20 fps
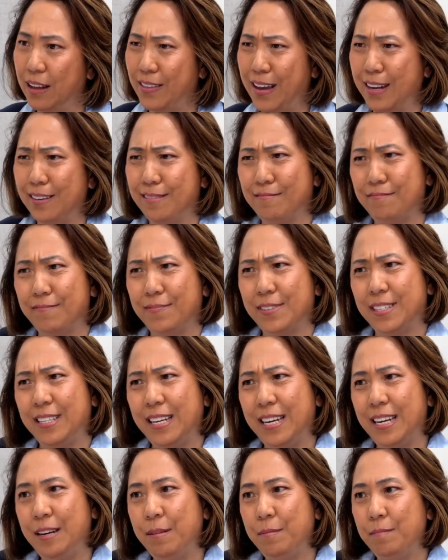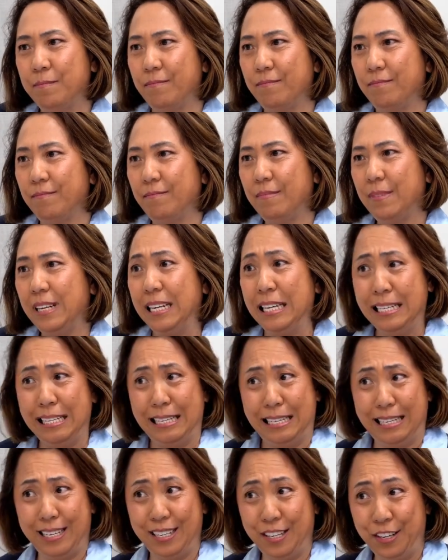that seem
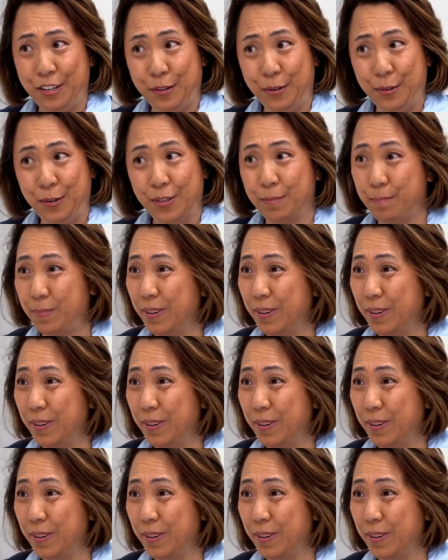easy to use,